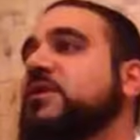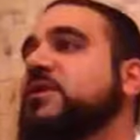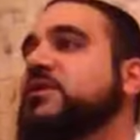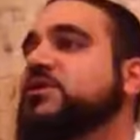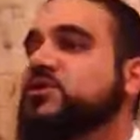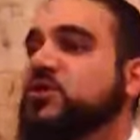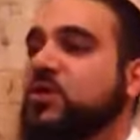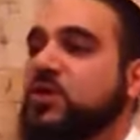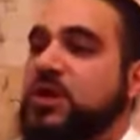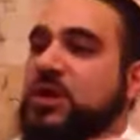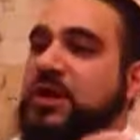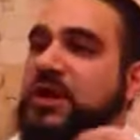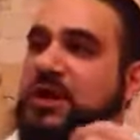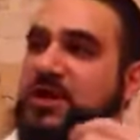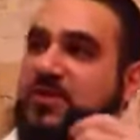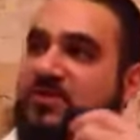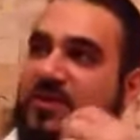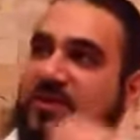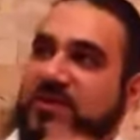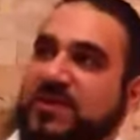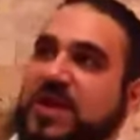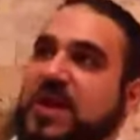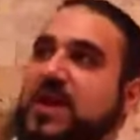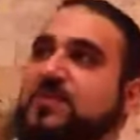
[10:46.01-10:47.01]
So
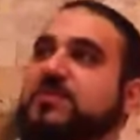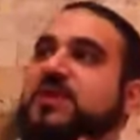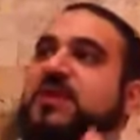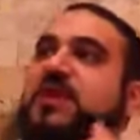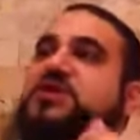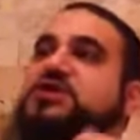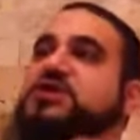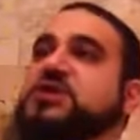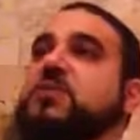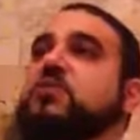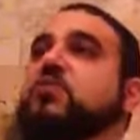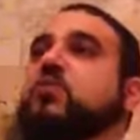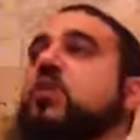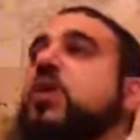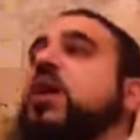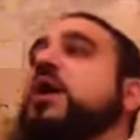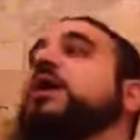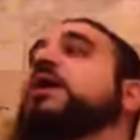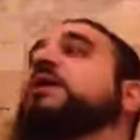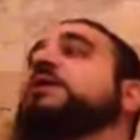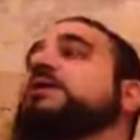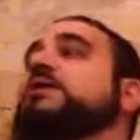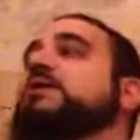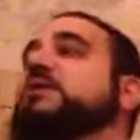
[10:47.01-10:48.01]
even them, that Hashem
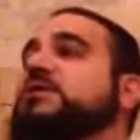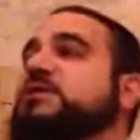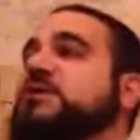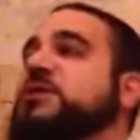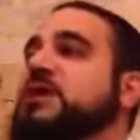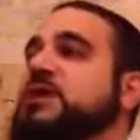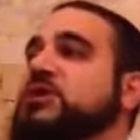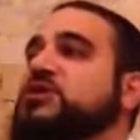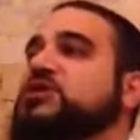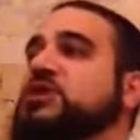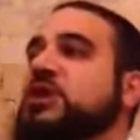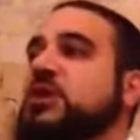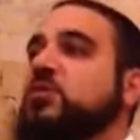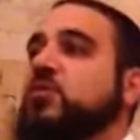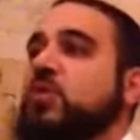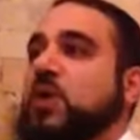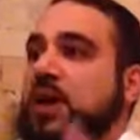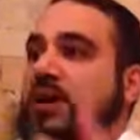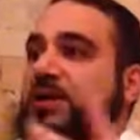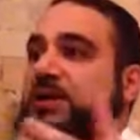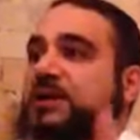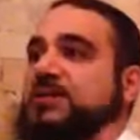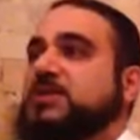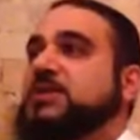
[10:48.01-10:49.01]
wanted to teach them,
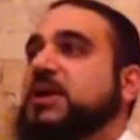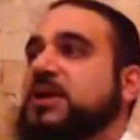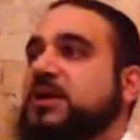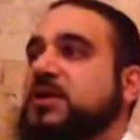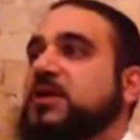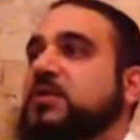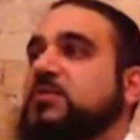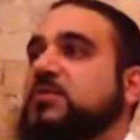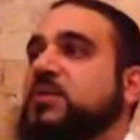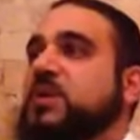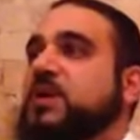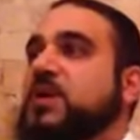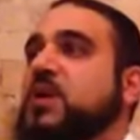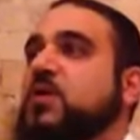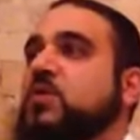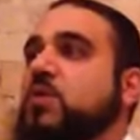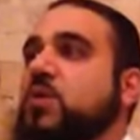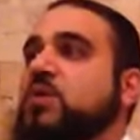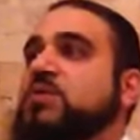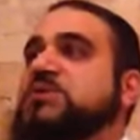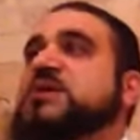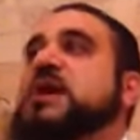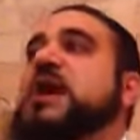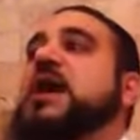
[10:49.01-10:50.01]
wanted to tell them
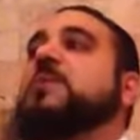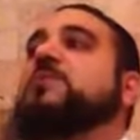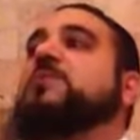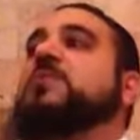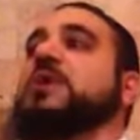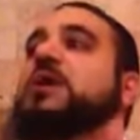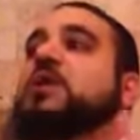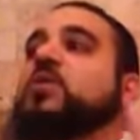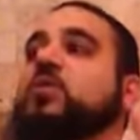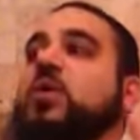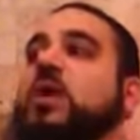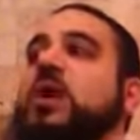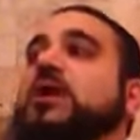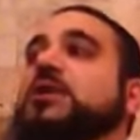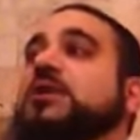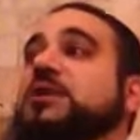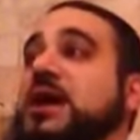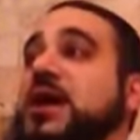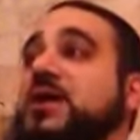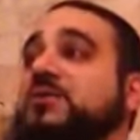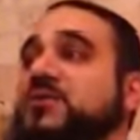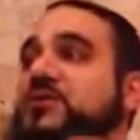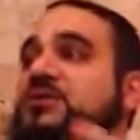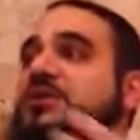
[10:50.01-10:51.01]
what was happening, wanted
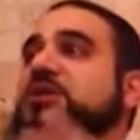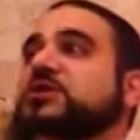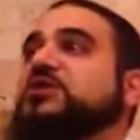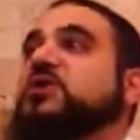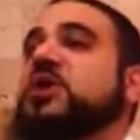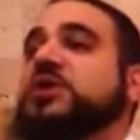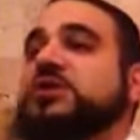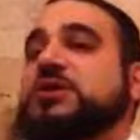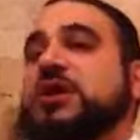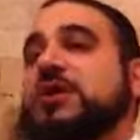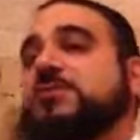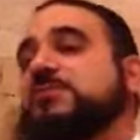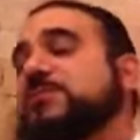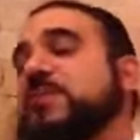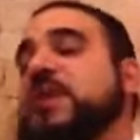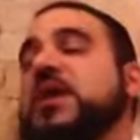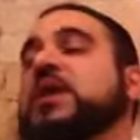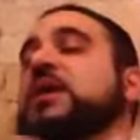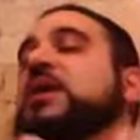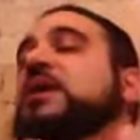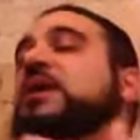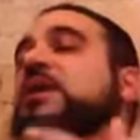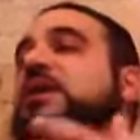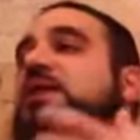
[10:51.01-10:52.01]
to obviously talk to them,
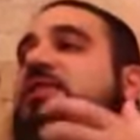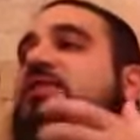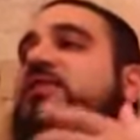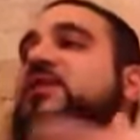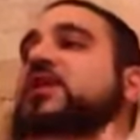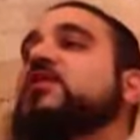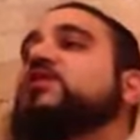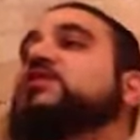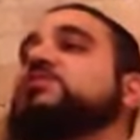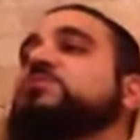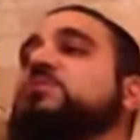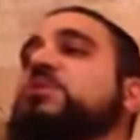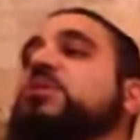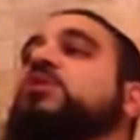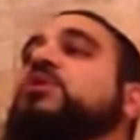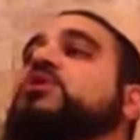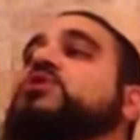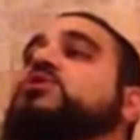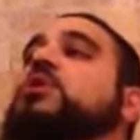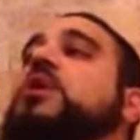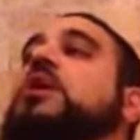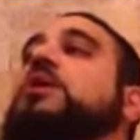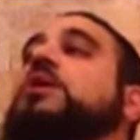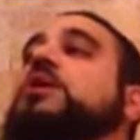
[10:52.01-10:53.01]
their
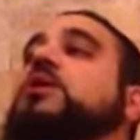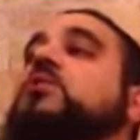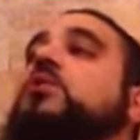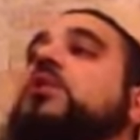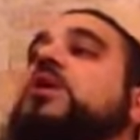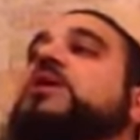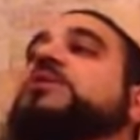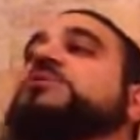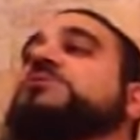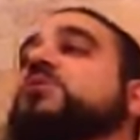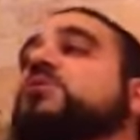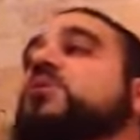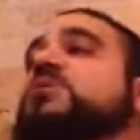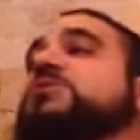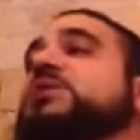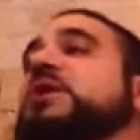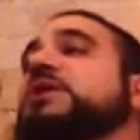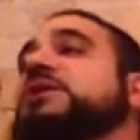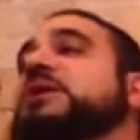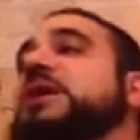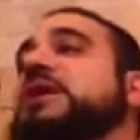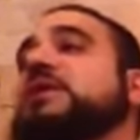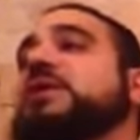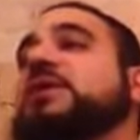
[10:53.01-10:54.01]
spirituality wasn't
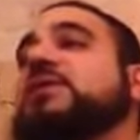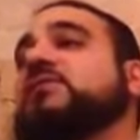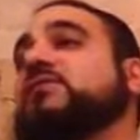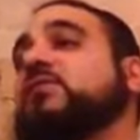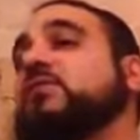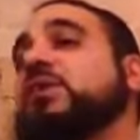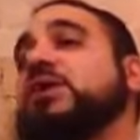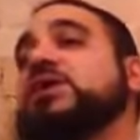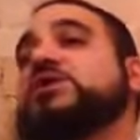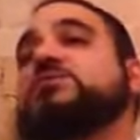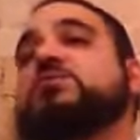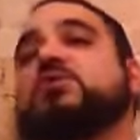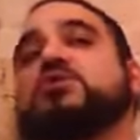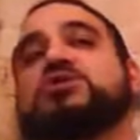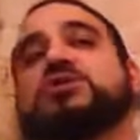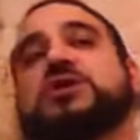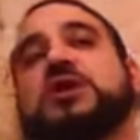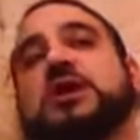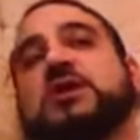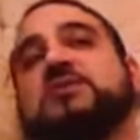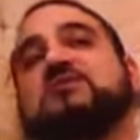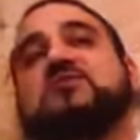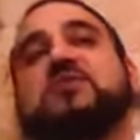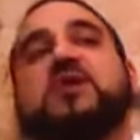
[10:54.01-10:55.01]
at that level. Whereas
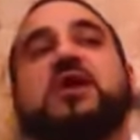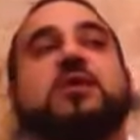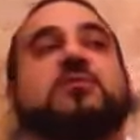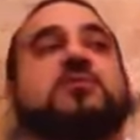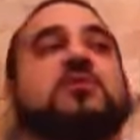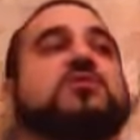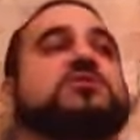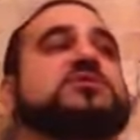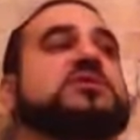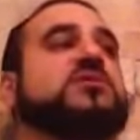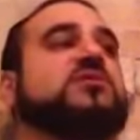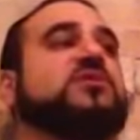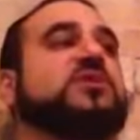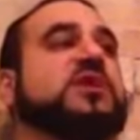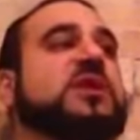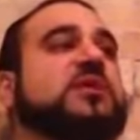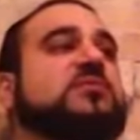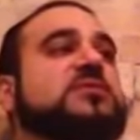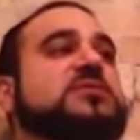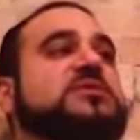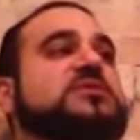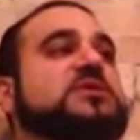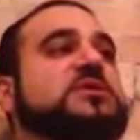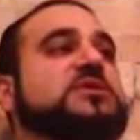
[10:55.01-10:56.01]
Moshe, for him, it was everyday
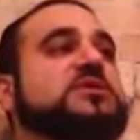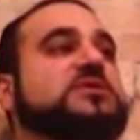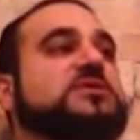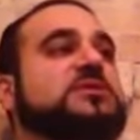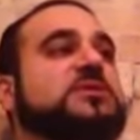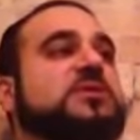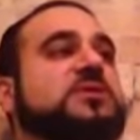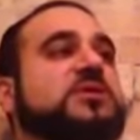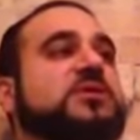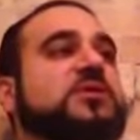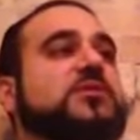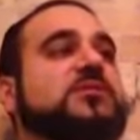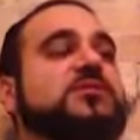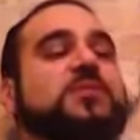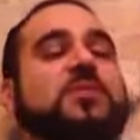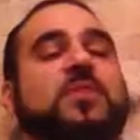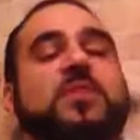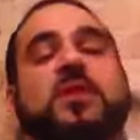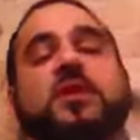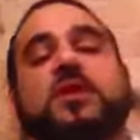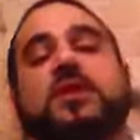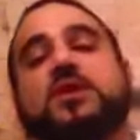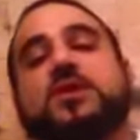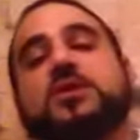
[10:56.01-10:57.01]
business.
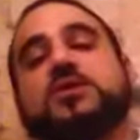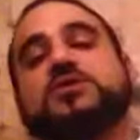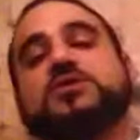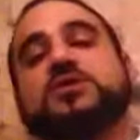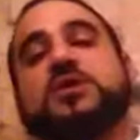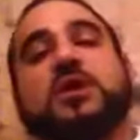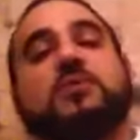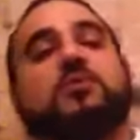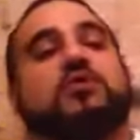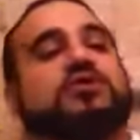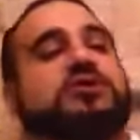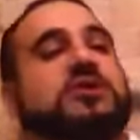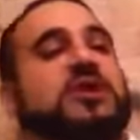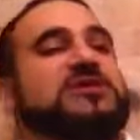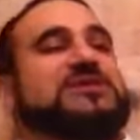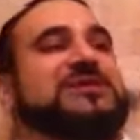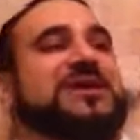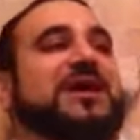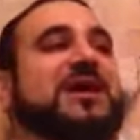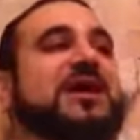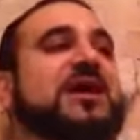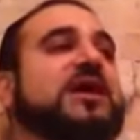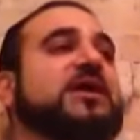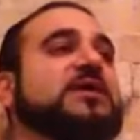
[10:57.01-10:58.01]
So now Moshe is the
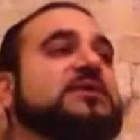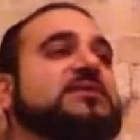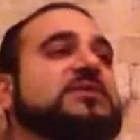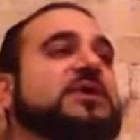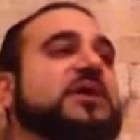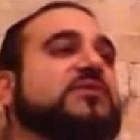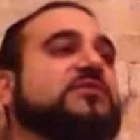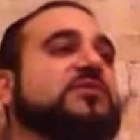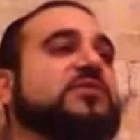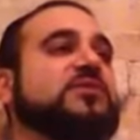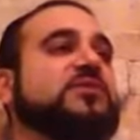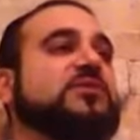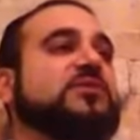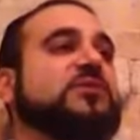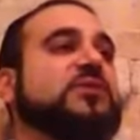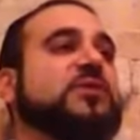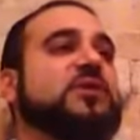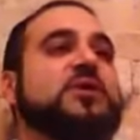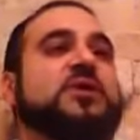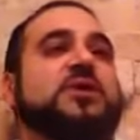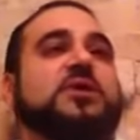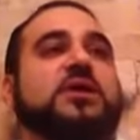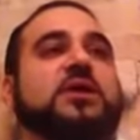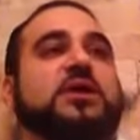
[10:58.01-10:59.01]
highest ever.
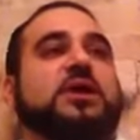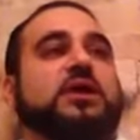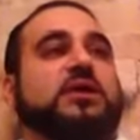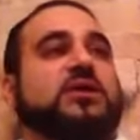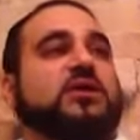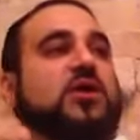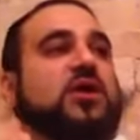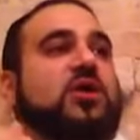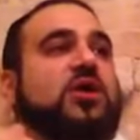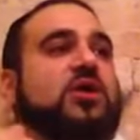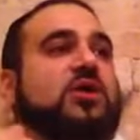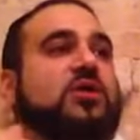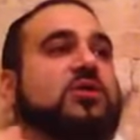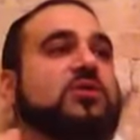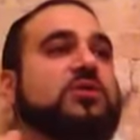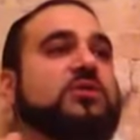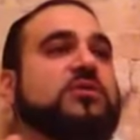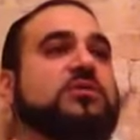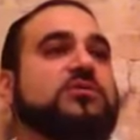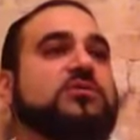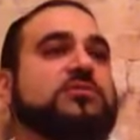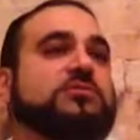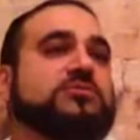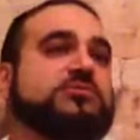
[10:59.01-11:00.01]

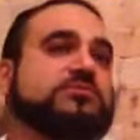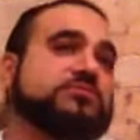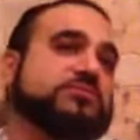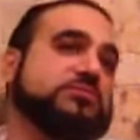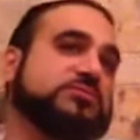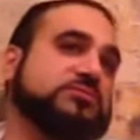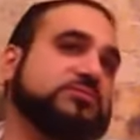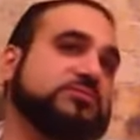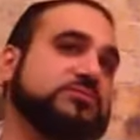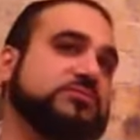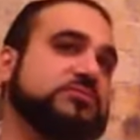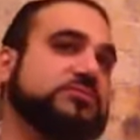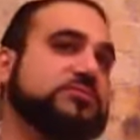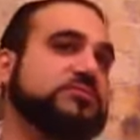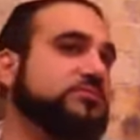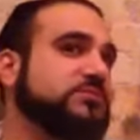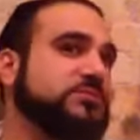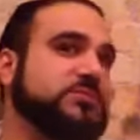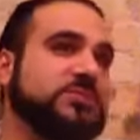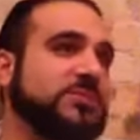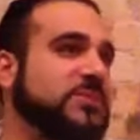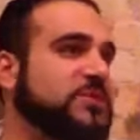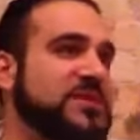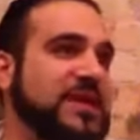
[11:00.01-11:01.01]
Yitro,
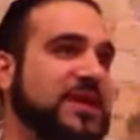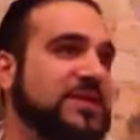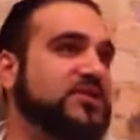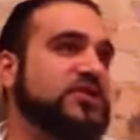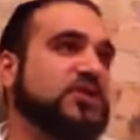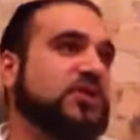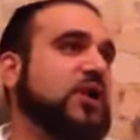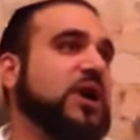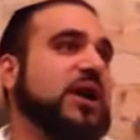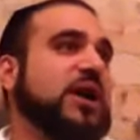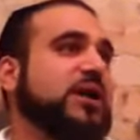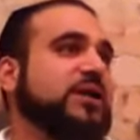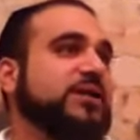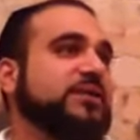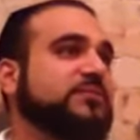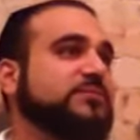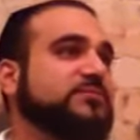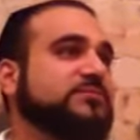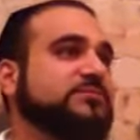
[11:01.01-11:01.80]
not so high.